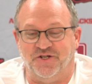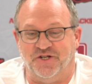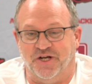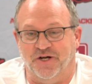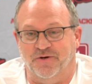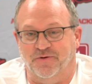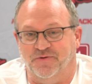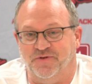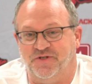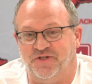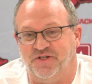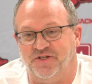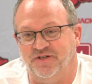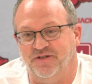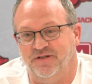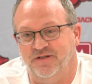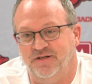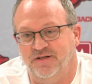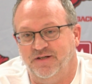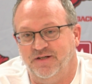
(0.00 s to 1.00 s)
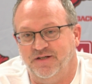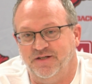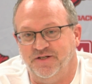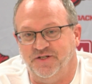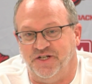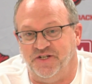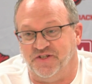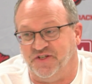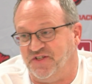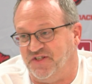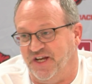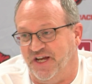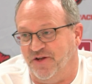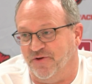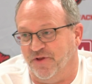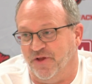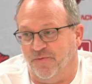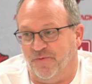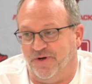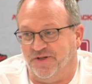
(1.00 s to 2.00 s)
shows she's a
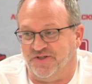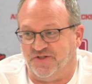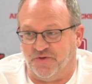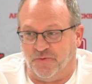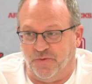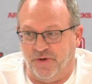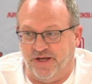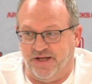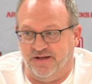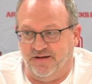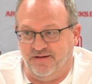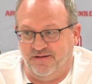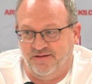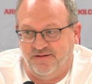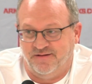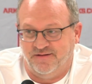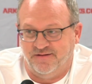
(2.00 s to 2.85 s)
senior that wants to win.